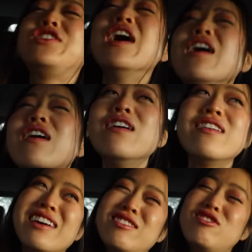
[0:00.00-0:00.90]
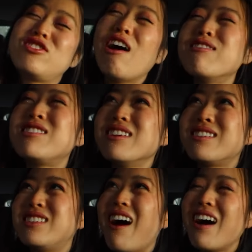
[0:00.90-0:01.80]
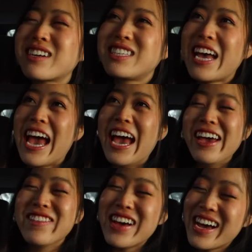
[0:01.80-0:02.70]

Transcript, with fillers: dude, it's so seductive.